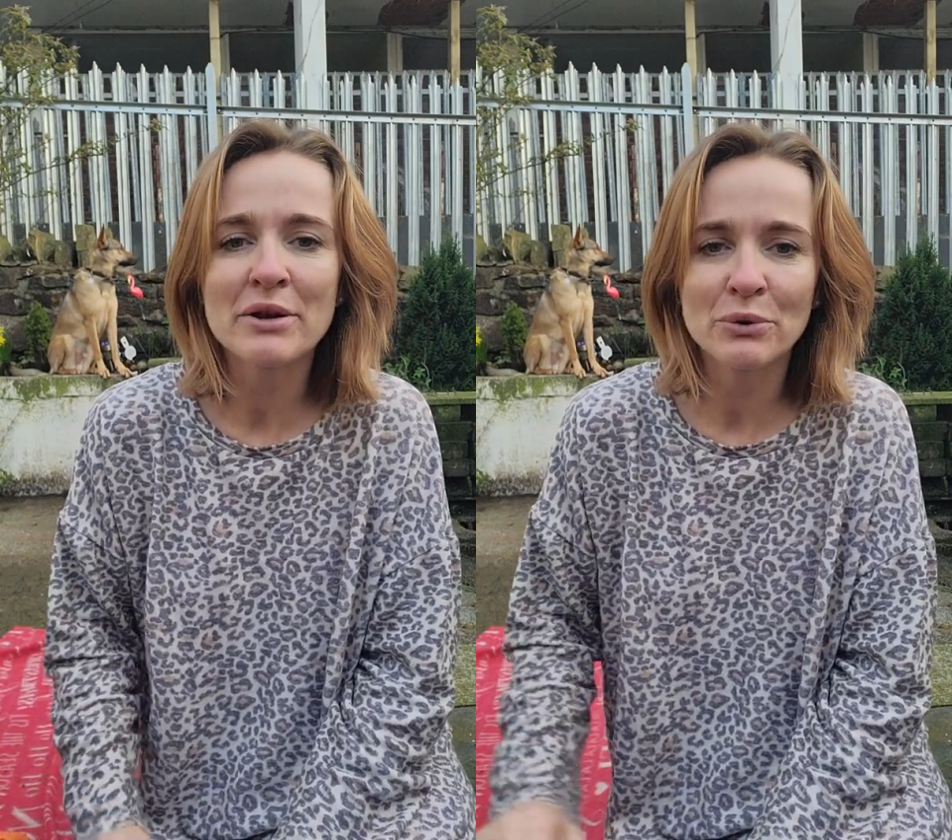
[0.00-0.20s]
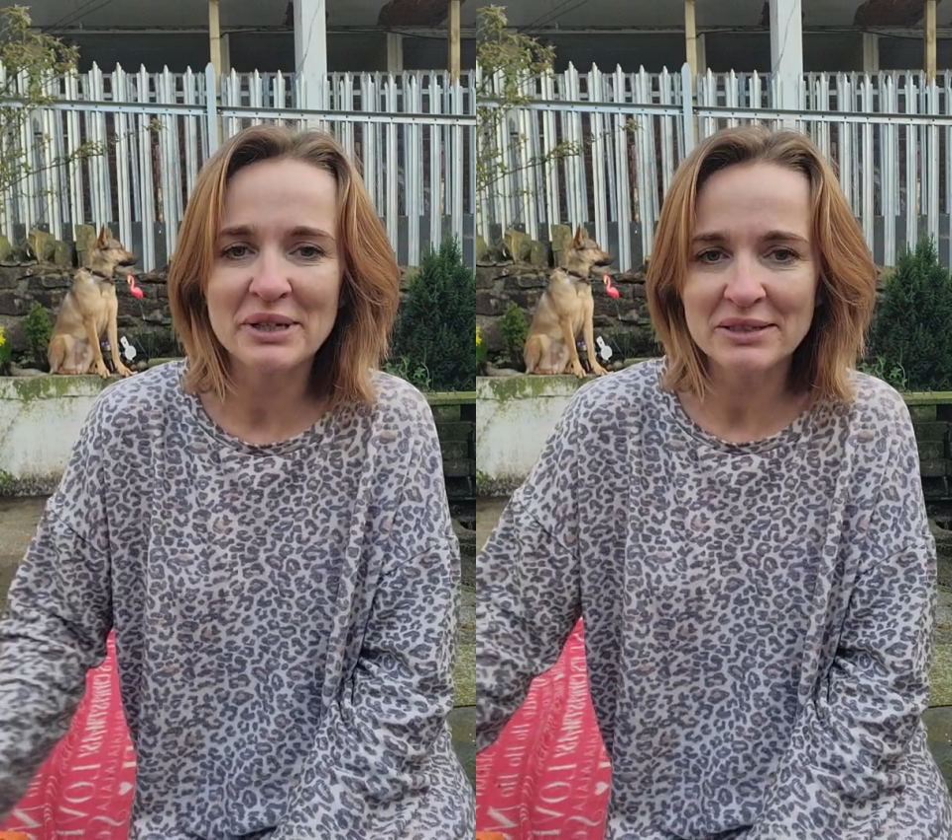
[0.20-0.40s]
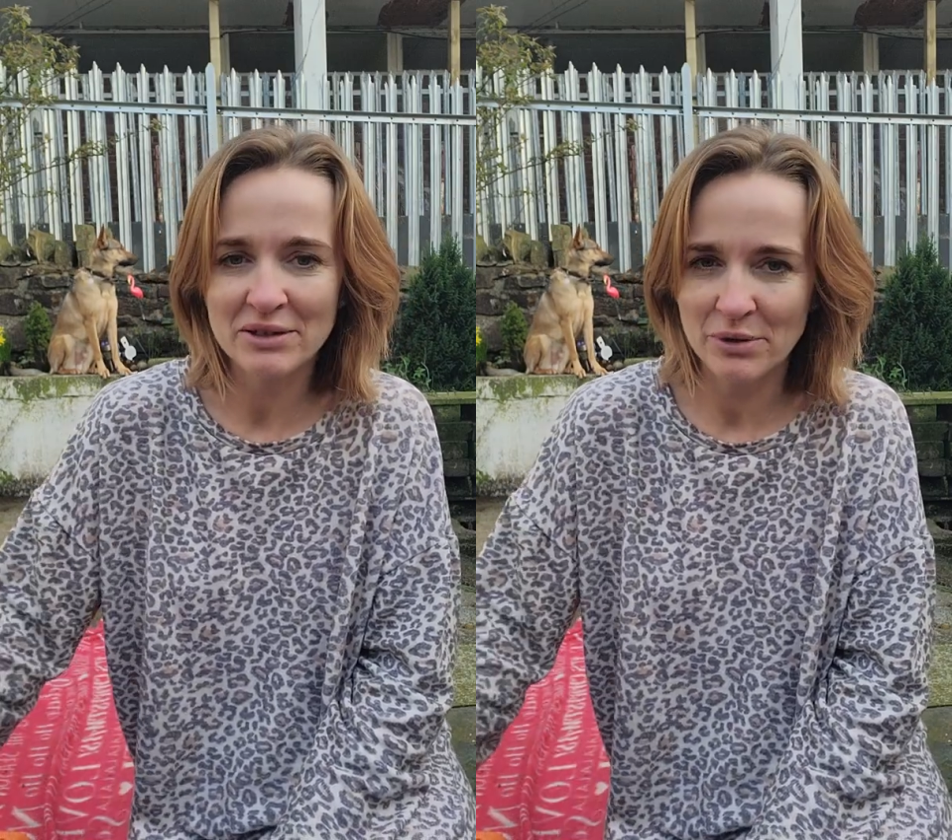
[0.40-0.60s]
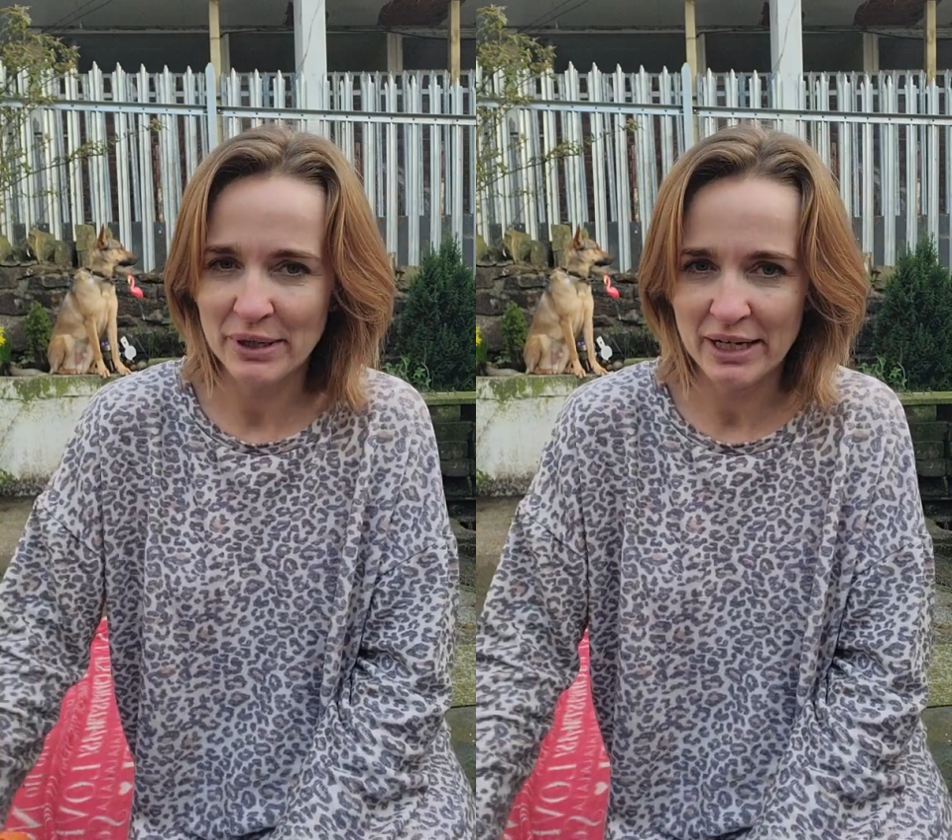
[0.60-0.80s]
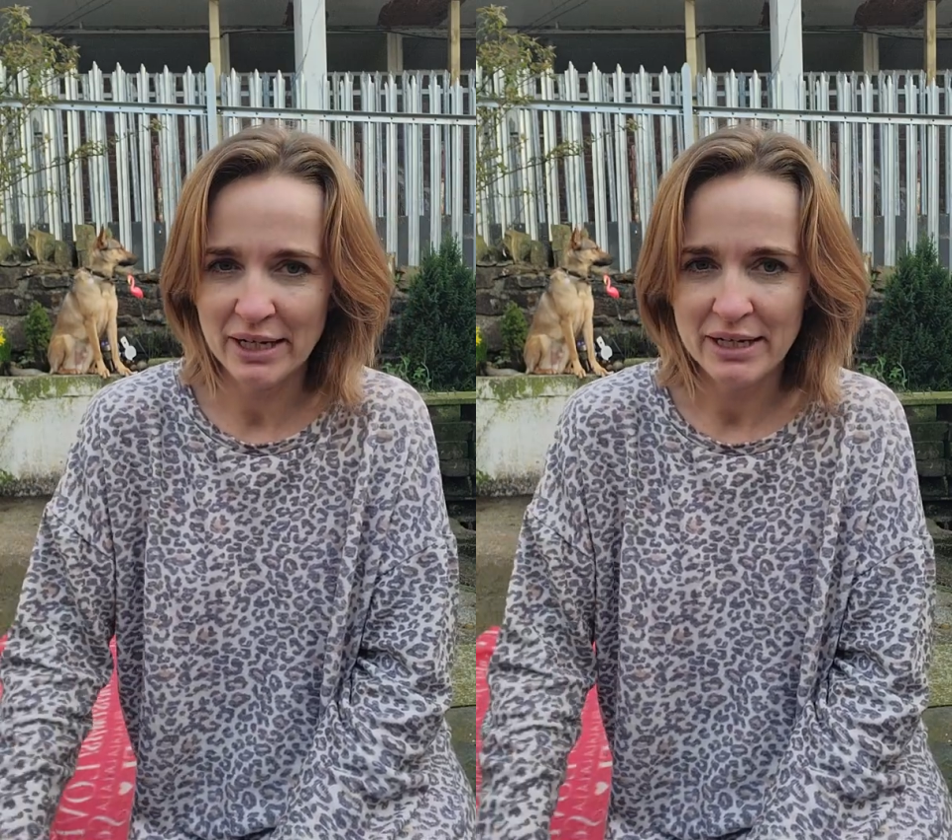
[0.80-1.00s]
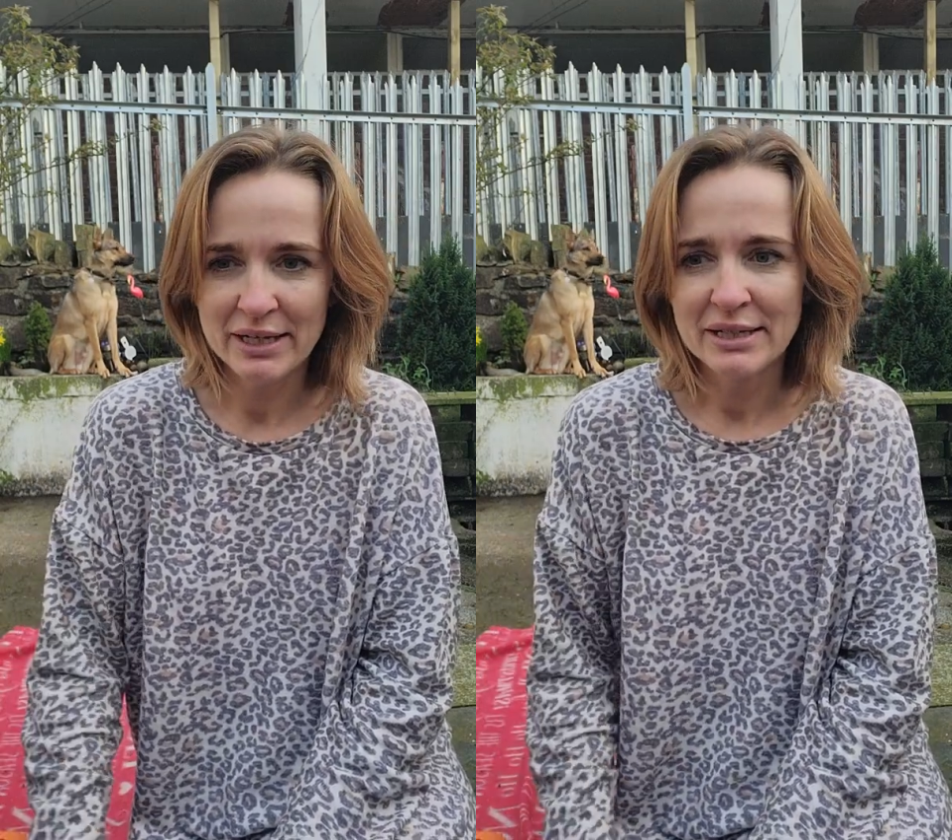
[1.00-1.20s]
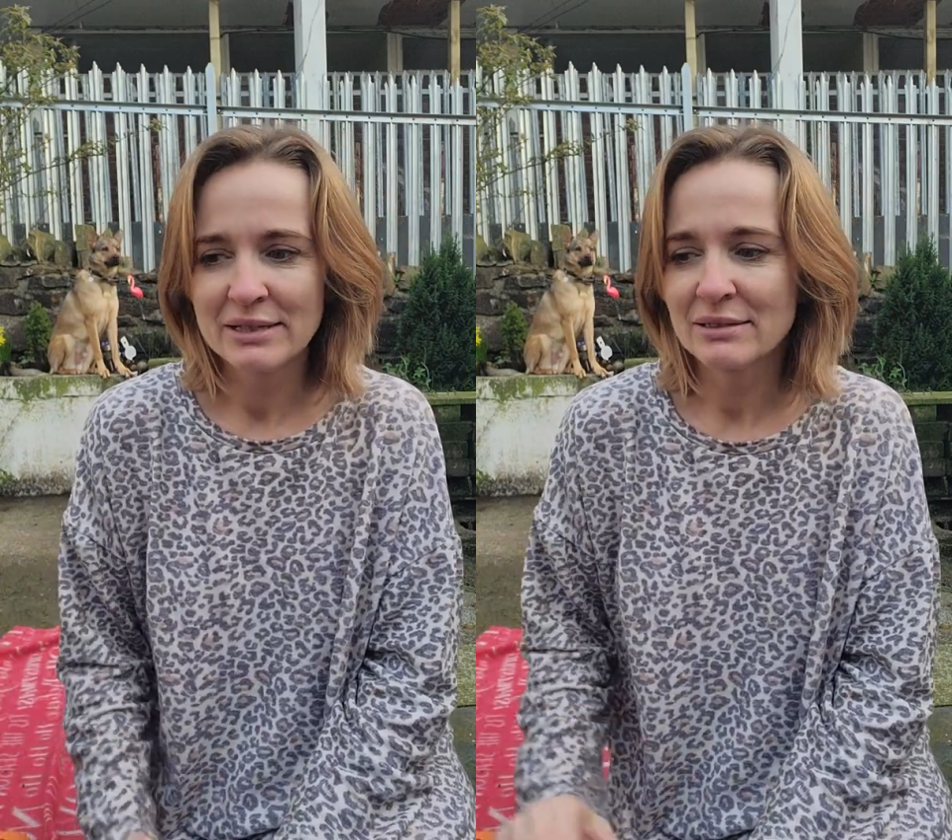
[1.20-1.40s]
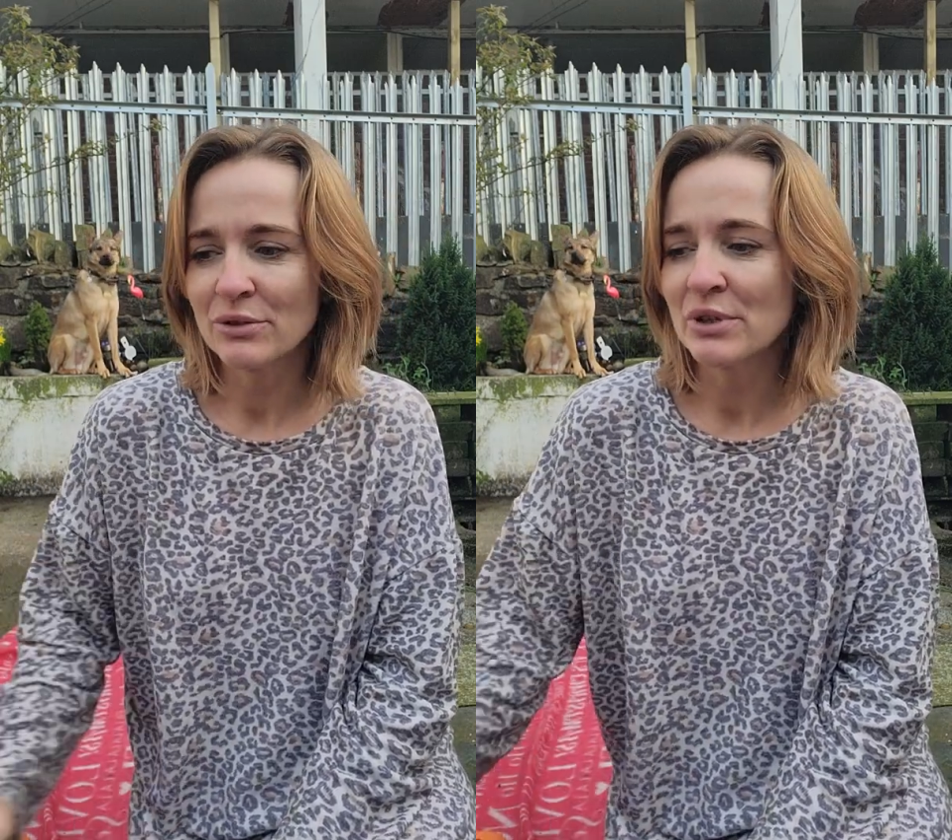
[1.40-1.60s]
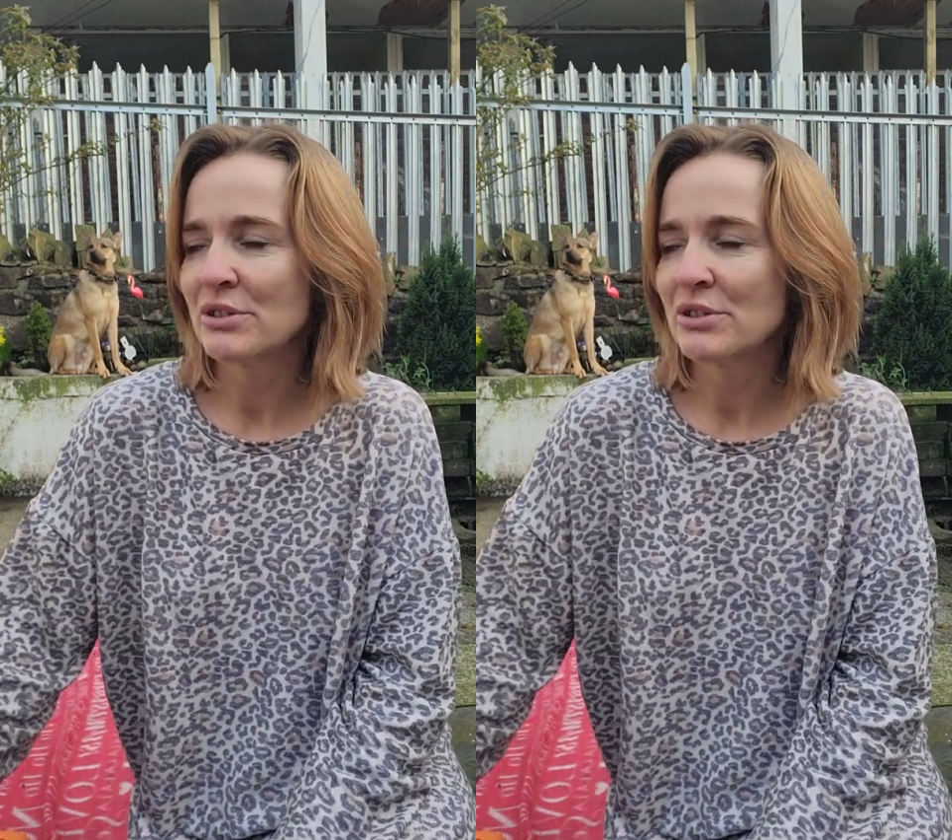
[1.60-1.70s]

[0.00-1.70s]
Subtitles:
noise going. So